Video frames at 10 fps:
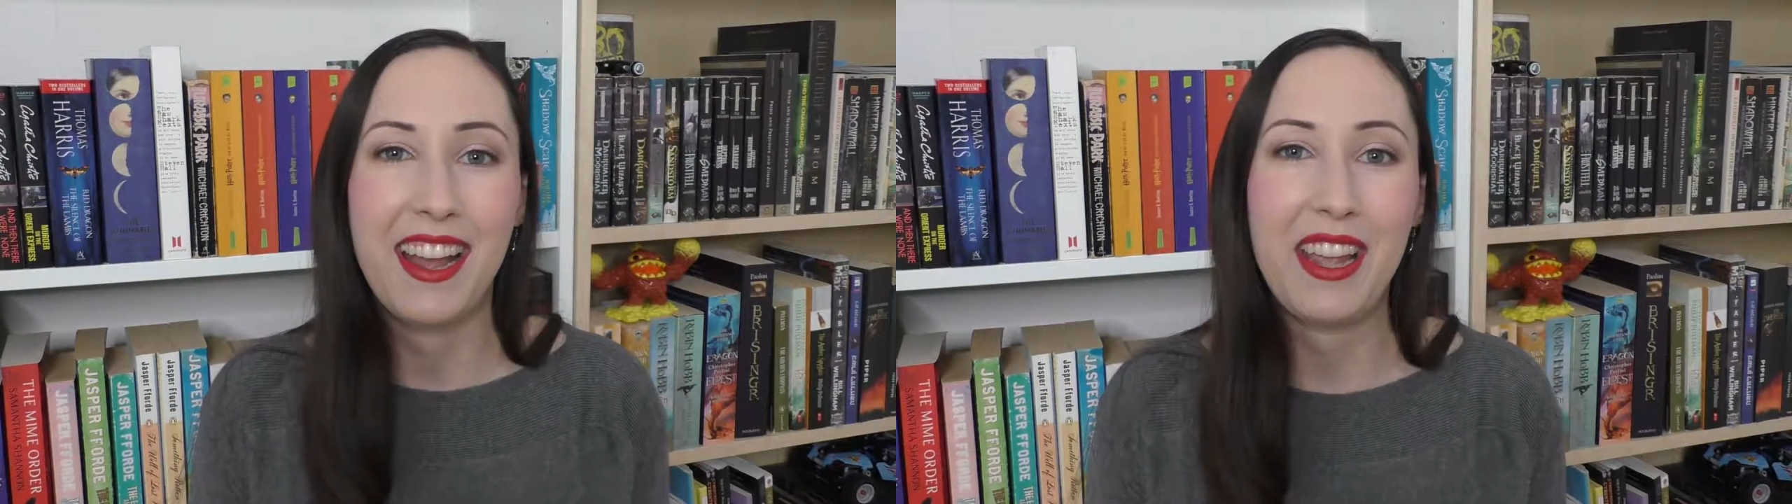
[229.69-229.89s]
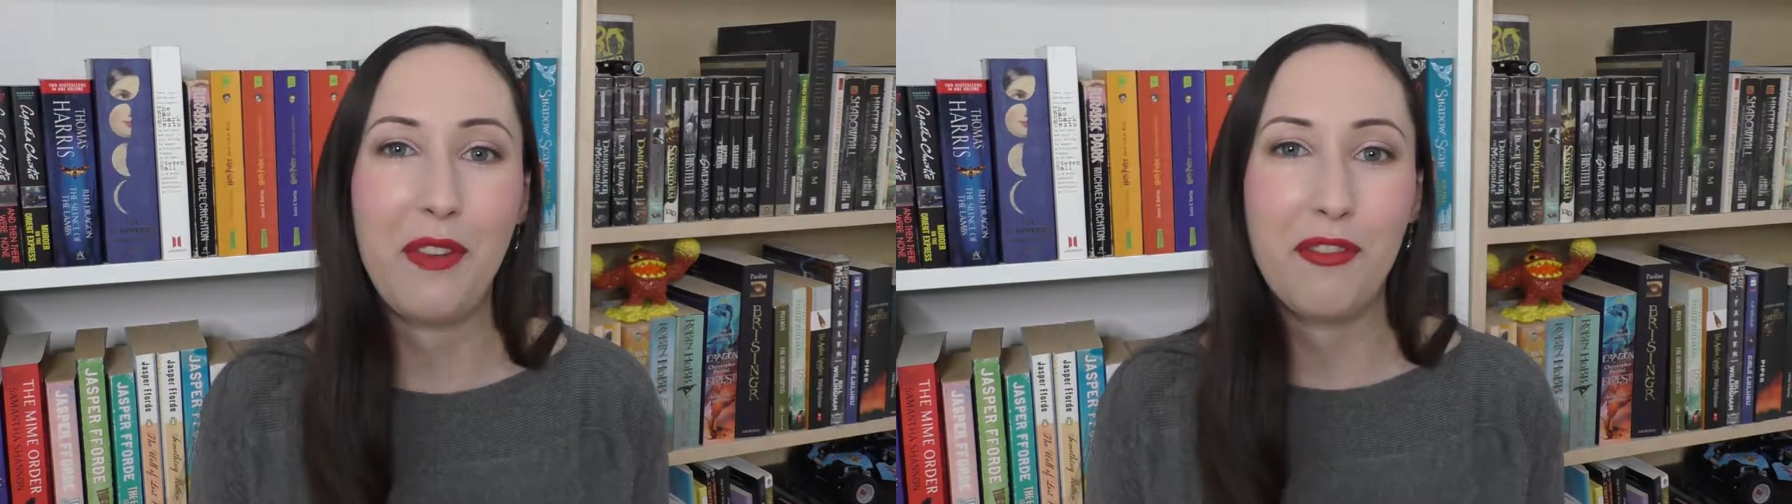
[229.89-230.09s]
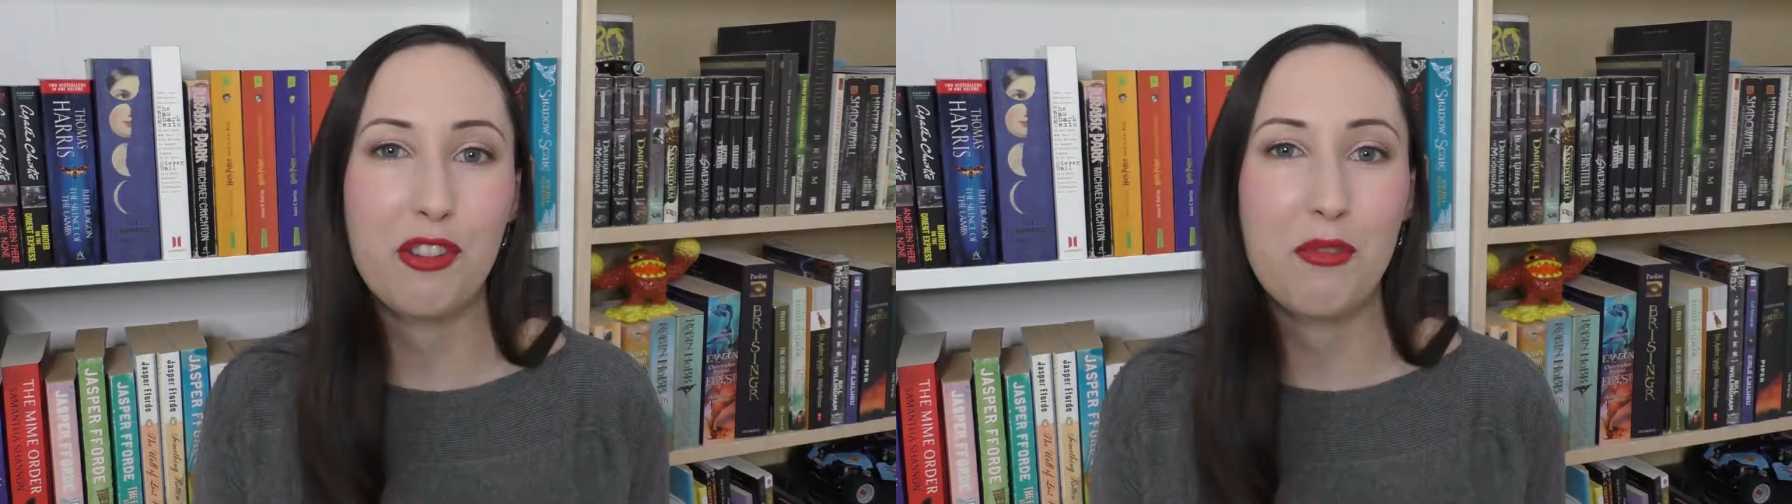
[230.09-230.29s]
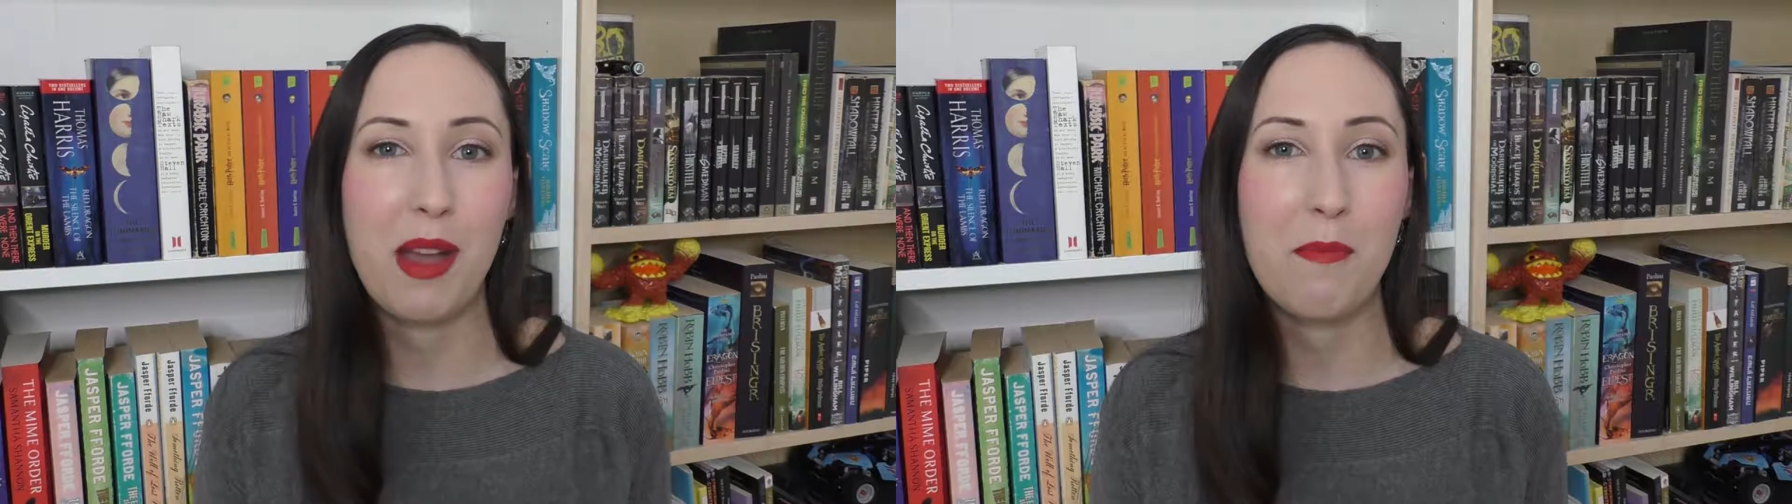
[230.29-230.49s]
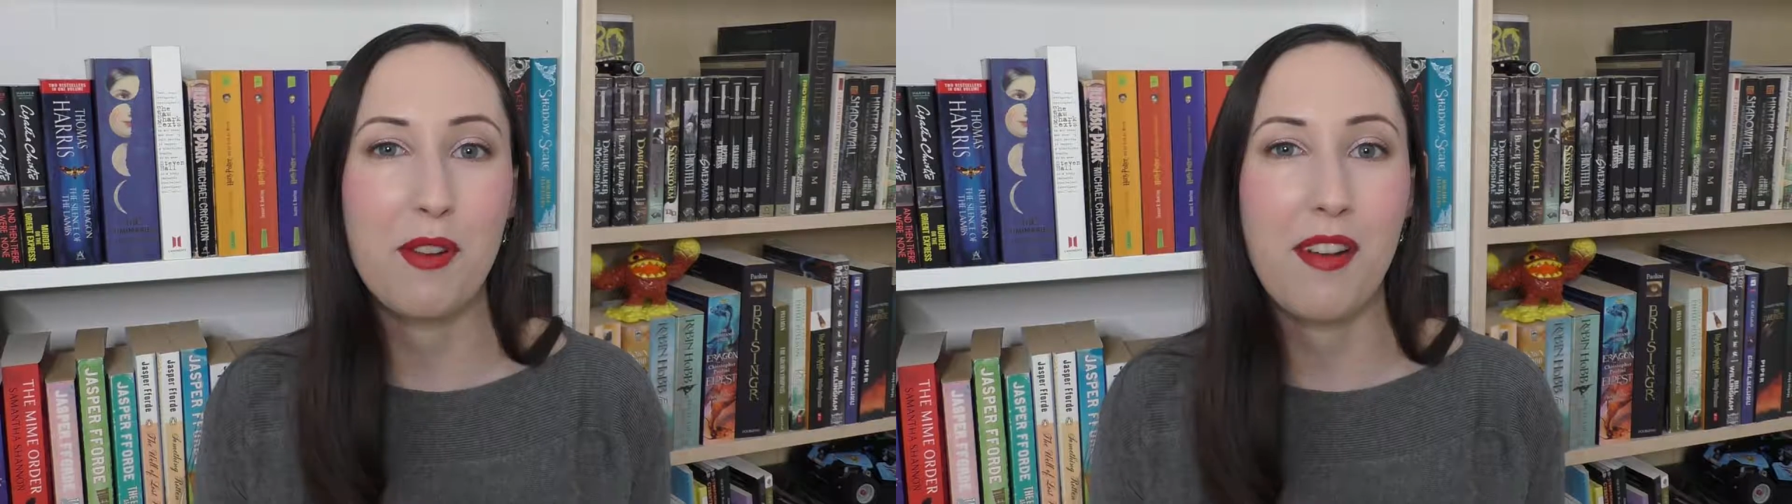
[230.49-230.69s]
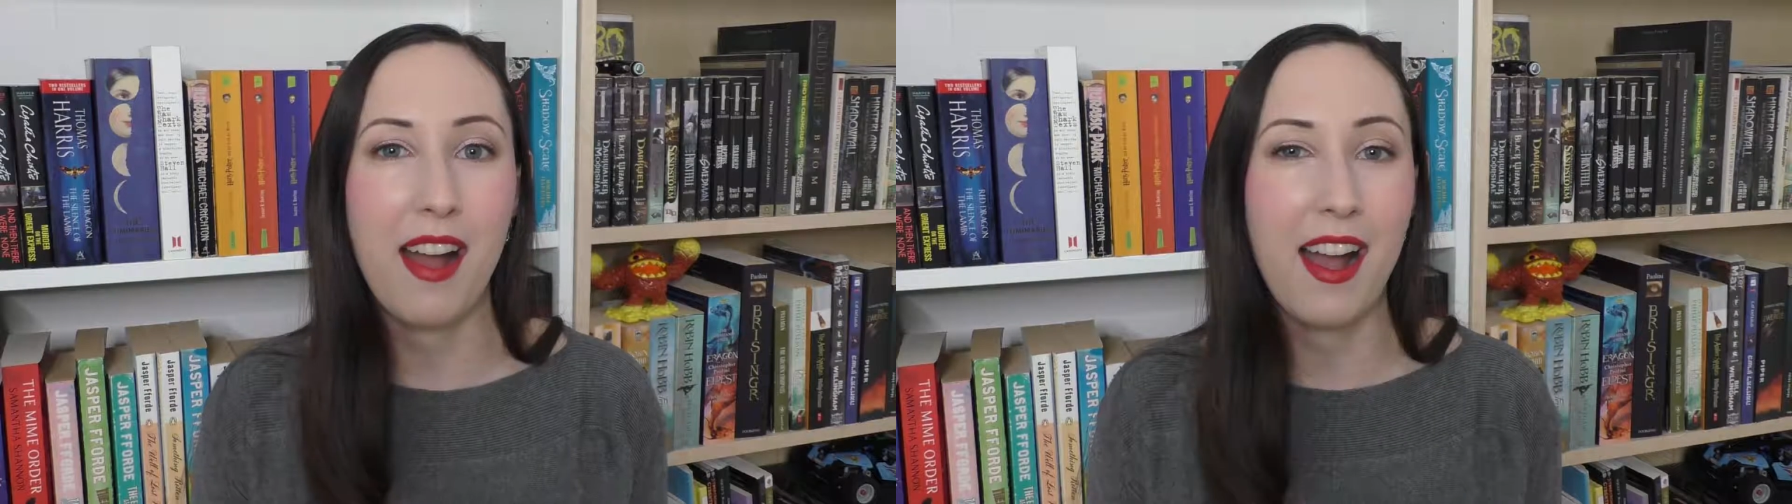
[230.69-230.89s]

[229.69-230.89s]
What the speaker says: if you remember,